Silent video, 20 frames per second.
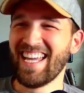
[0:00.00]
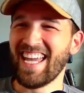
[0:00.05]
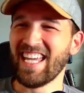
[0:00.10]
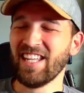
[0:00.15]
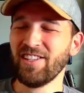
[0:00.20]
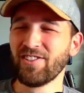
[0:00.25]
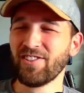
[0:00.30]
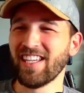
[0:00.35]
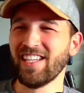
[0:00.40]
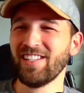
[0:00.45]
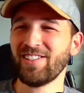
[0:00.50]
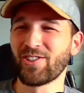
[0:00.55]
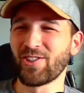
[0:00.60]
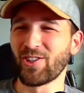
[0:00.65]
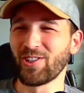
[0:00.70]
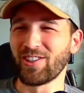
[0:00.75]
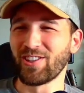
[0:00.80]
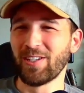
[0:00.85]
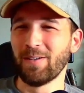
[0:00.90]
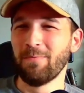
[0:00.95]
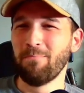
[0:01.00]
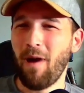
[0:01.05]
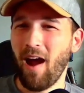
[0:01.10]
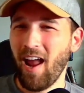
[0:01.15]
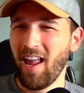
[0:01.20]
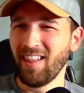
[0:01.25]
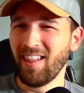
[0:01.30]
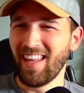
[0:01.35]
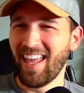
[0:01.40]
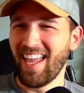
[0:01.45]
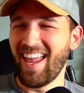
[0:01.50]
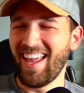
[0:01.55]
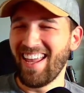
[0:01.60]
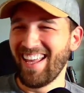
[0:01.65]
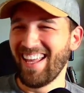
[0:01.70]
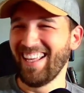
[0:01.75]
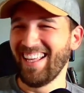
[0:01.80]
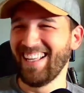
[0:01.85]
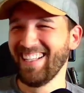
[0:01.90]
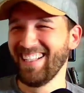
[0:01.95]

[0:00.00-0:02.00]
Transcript: Insert the my leg.